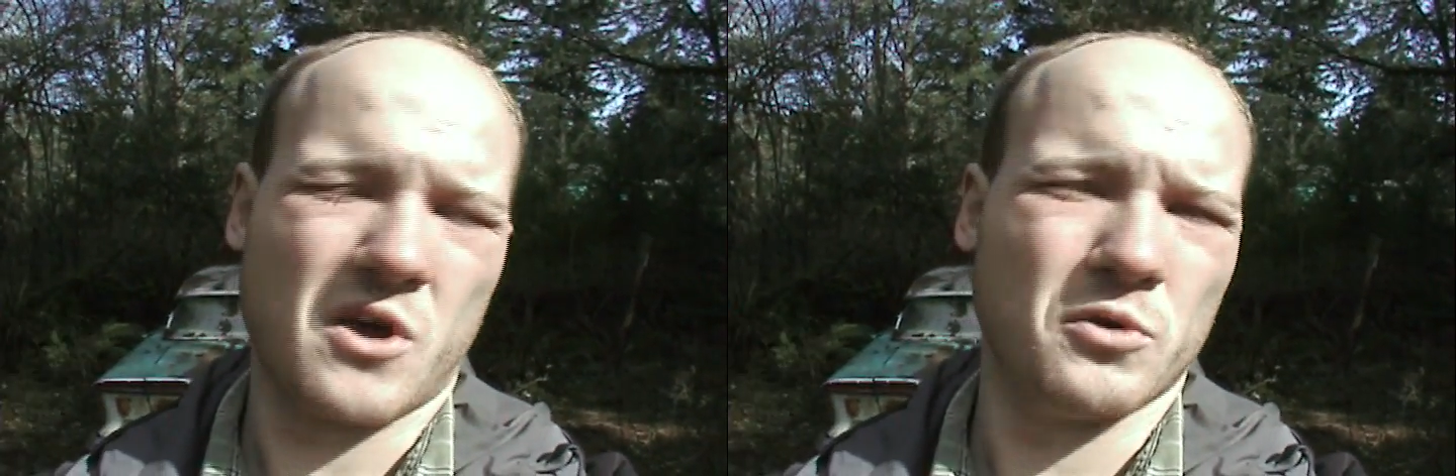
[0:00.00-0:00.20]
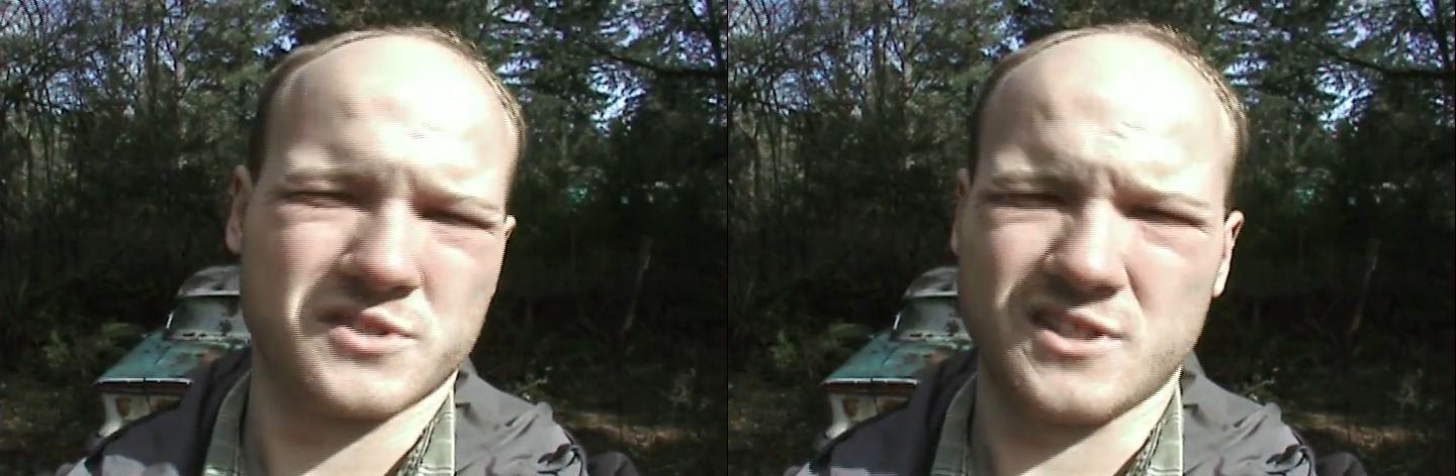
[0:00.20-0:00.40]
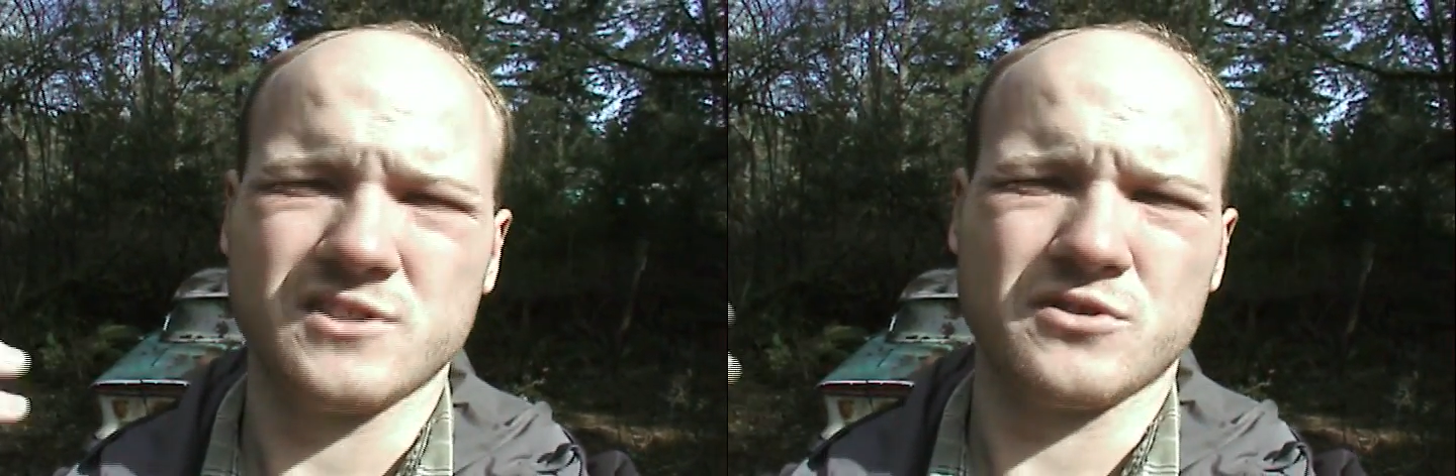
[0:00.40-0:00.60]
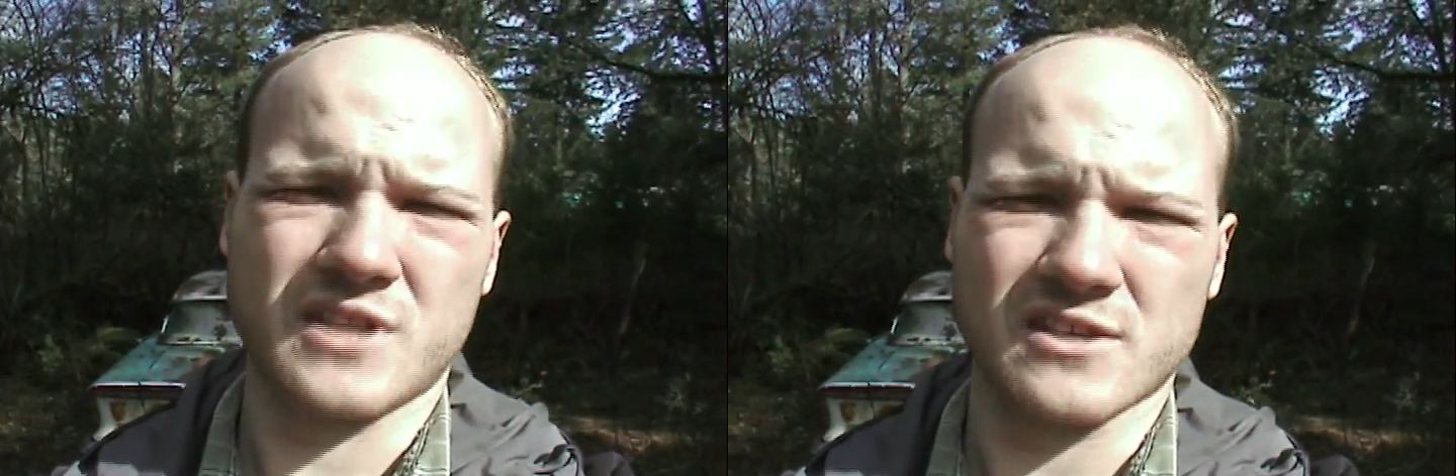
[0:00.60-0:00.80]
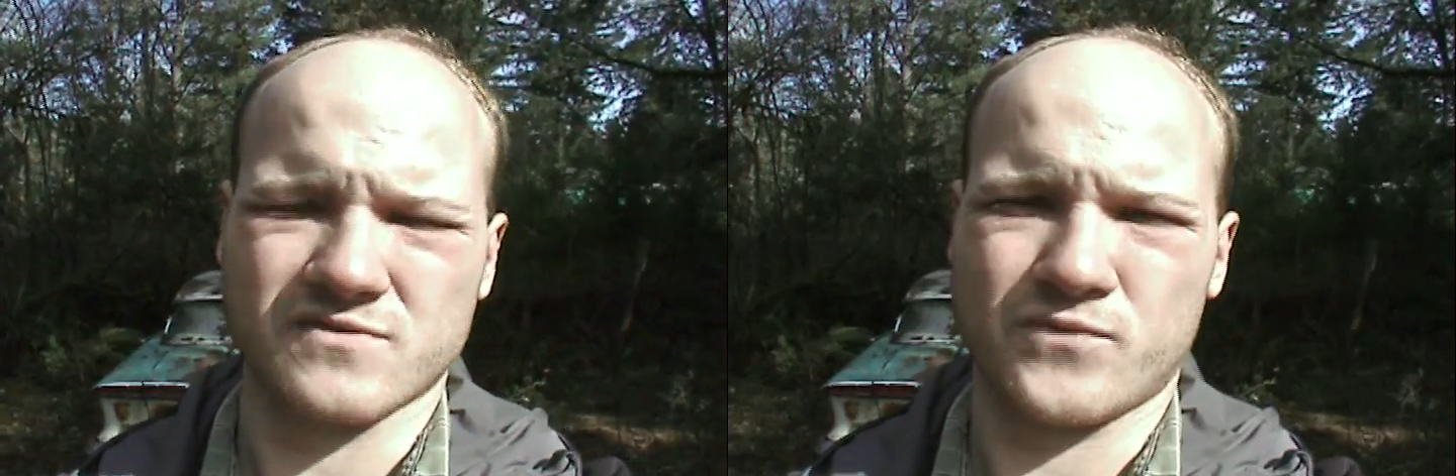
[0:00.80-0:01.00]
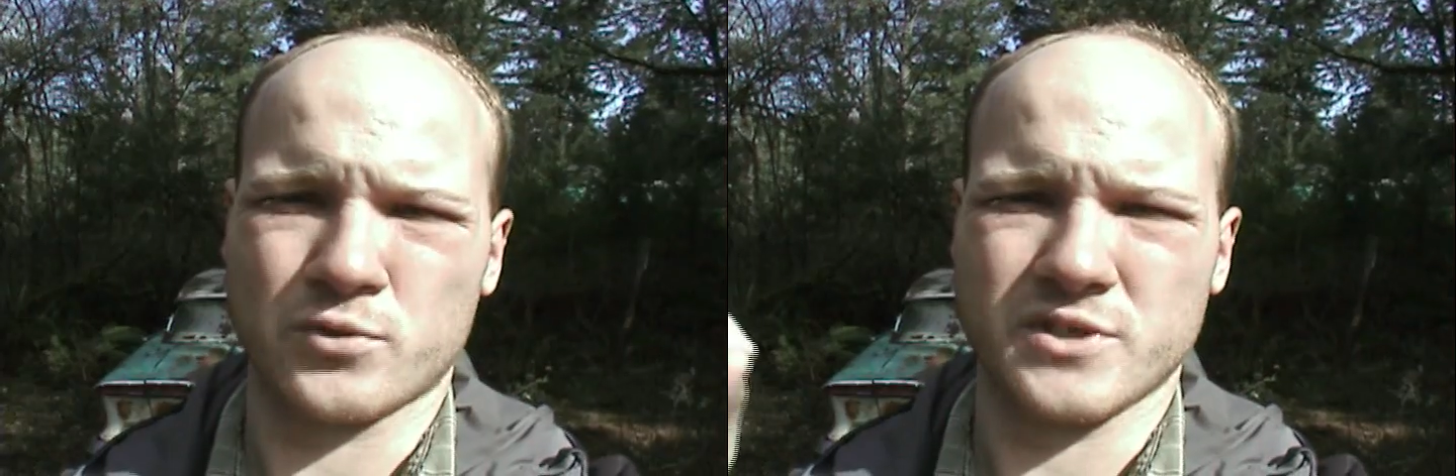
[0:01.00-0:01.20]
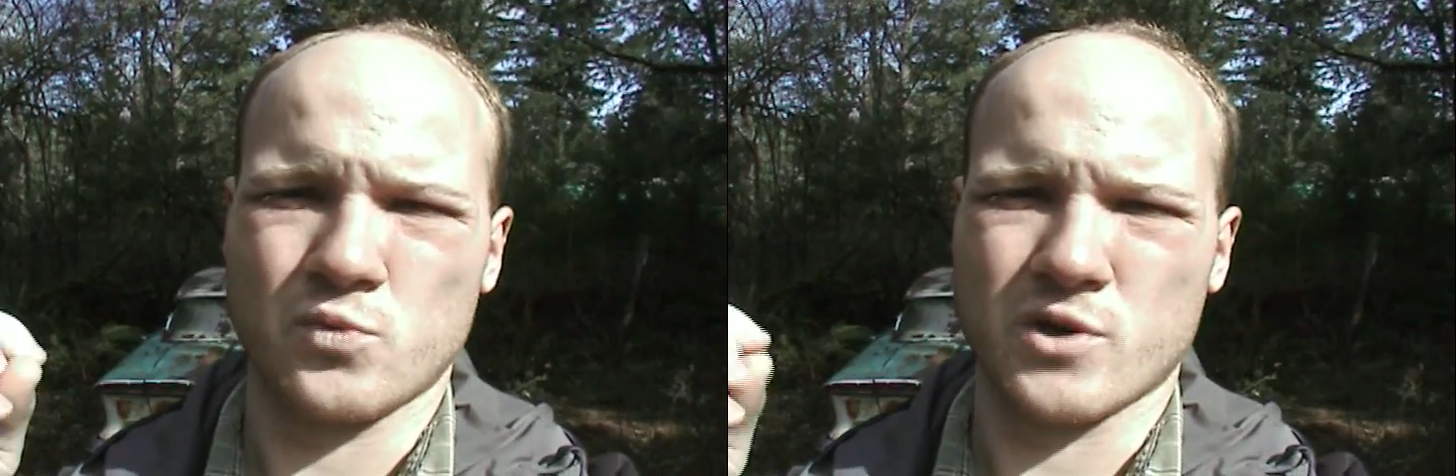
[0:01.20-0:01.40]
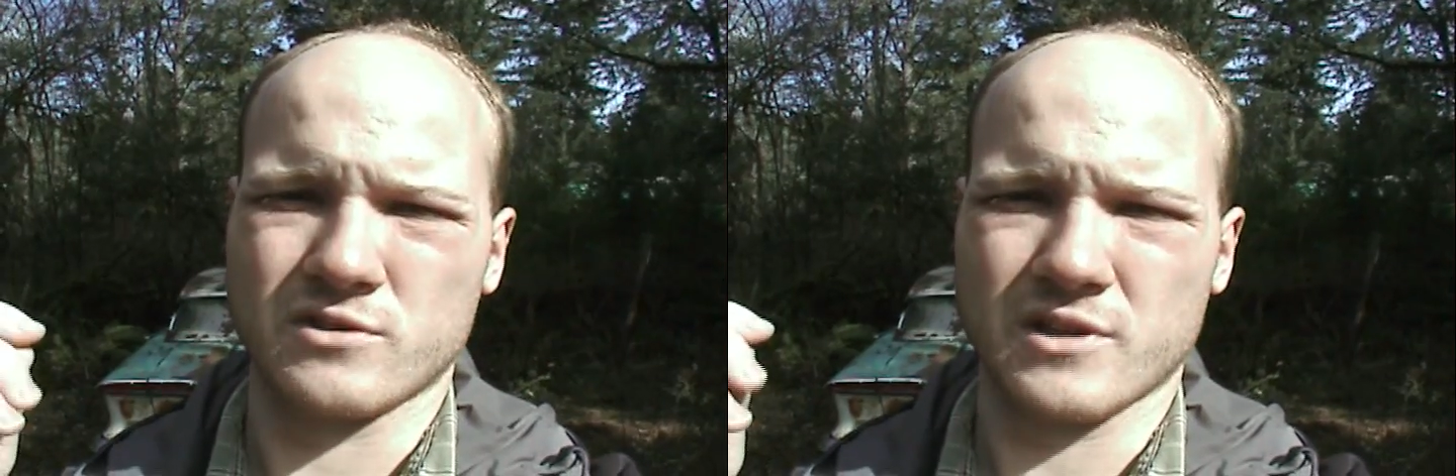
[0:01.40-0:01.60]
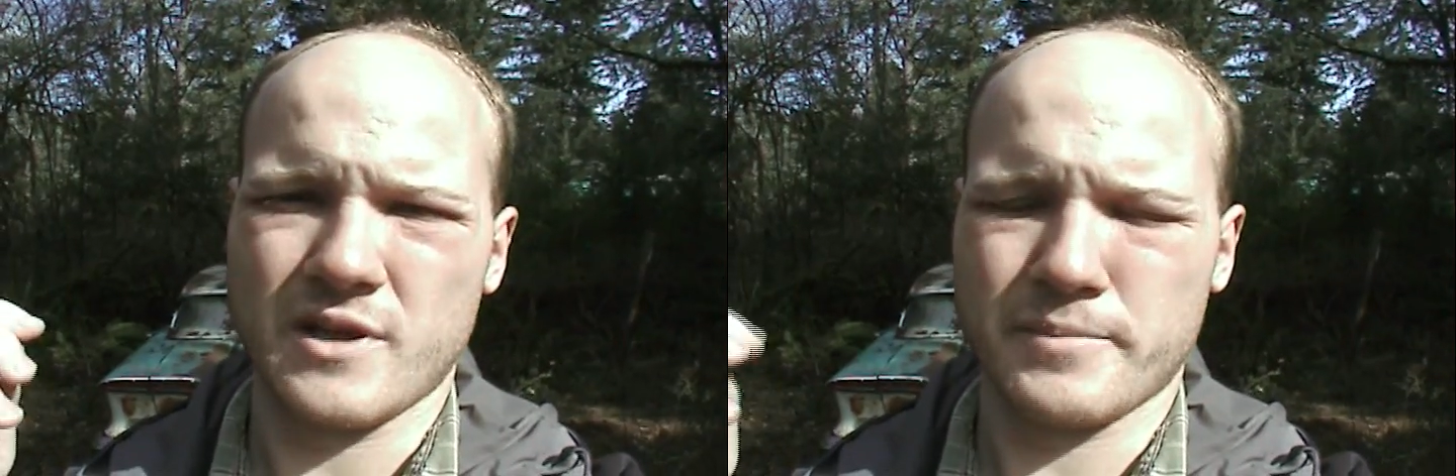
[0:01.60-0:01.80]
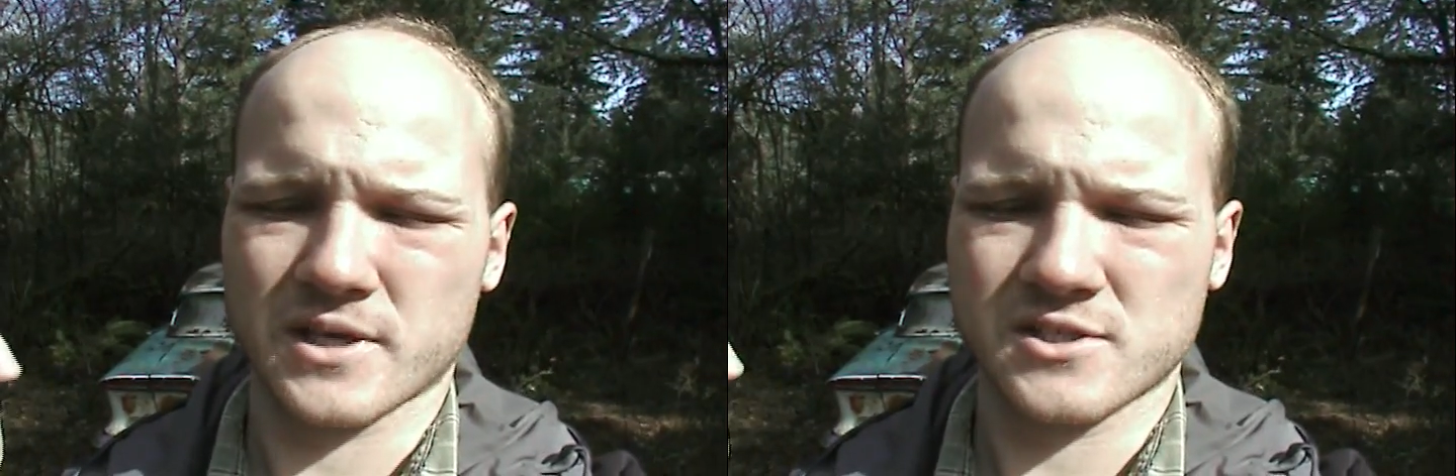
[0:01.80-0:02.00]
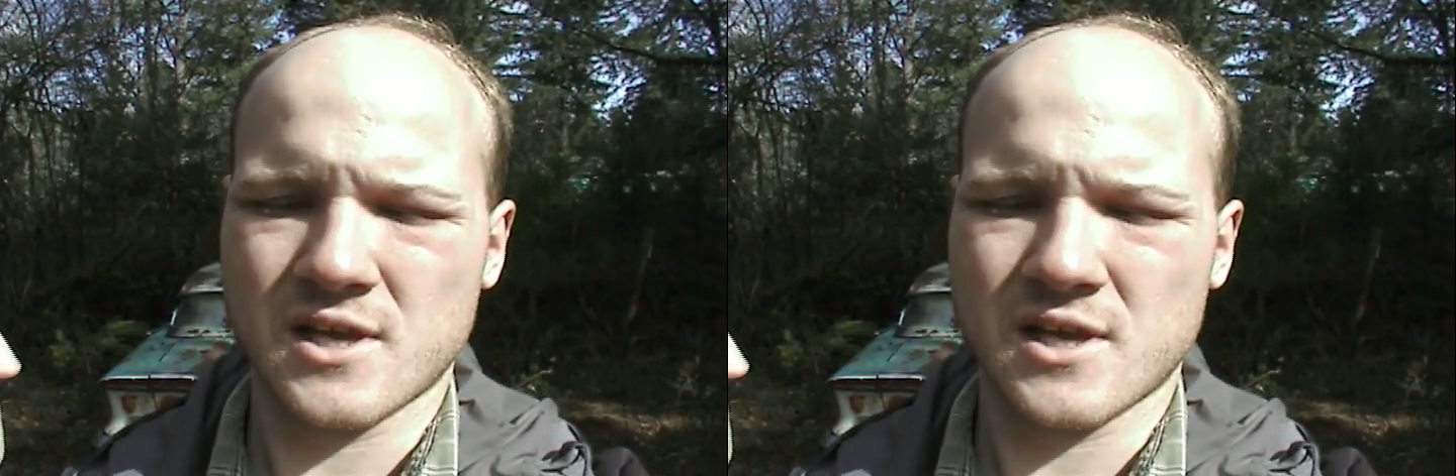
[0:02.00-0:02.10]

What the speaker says: hosting 2014 Winter Olympics.